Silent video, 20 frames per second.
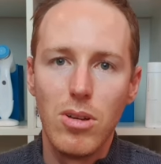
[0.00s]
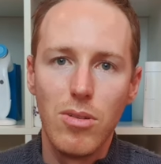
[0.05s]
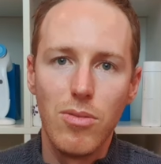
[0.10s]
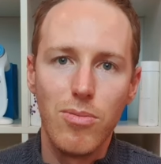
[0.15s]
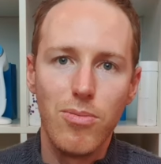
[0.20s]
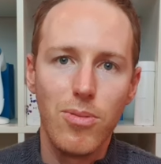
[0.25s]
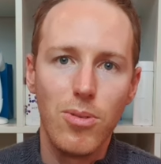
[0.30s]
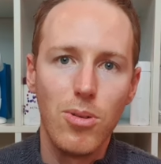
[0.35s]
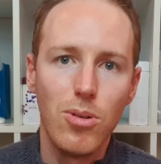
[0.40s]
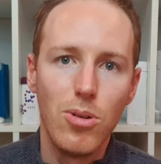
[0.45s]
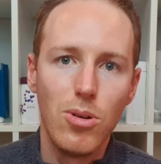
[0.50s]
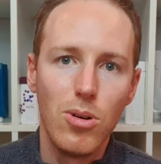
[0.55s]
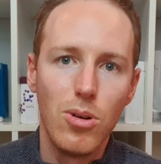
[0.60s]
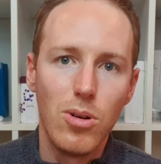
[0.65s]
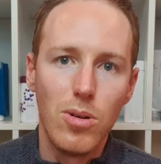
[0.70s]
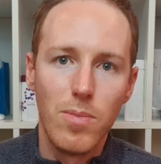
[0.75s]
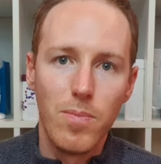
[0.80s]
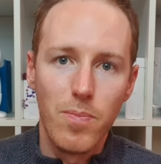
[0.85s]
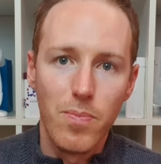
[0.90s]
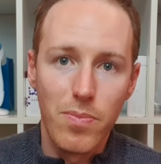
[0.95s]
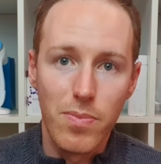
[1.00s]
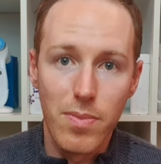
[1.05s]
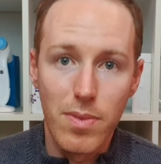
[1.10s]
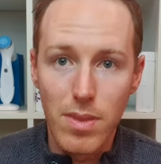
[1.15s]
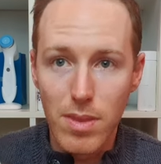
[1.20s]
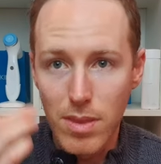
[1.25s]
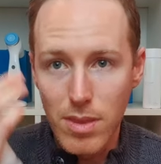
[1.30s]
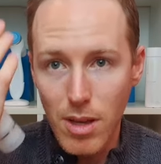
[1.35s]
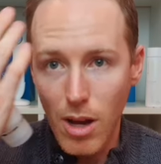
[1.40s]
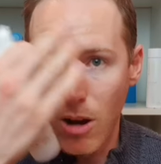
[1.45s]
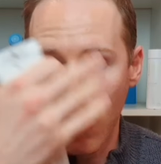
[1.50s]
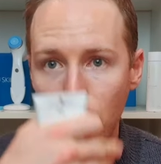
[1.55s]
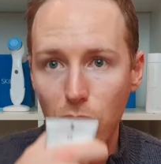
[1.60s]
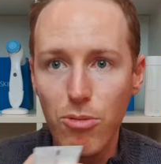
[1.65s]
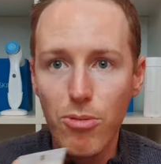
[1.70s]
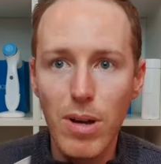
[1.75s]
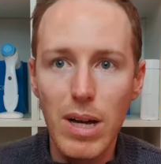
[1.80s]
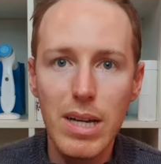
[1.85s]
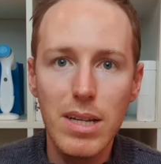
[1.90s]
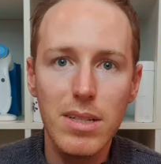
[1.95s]
for the whole
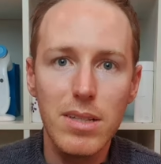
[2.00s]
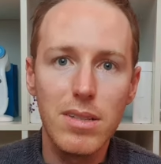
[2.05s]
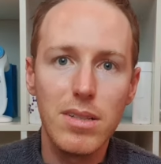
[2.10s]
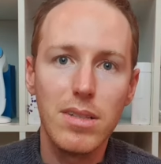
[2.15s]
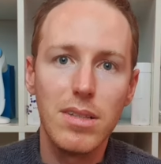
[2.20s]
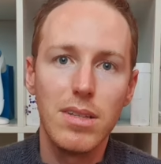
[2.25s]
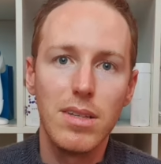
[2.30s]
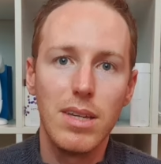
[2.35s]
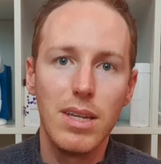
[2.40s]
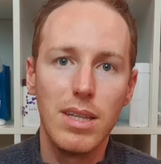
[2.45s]
face.